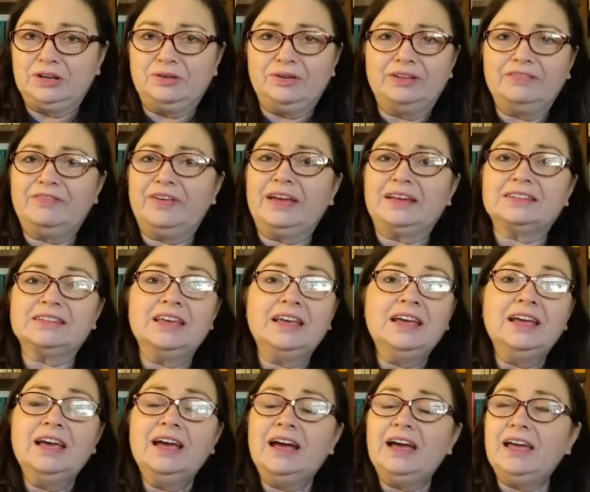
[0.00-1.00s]
In fact,
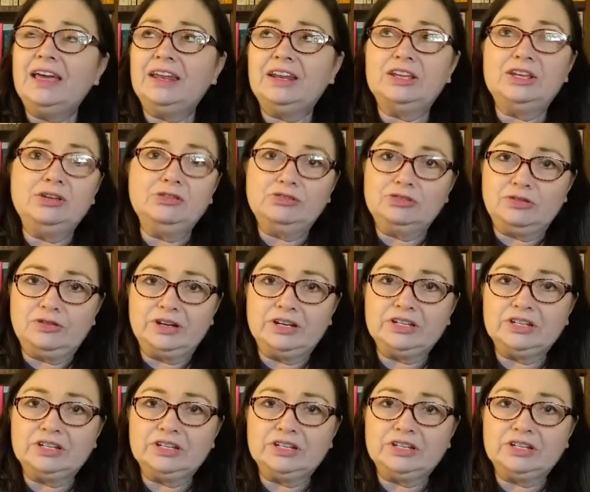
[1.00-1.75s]
I had a huge crush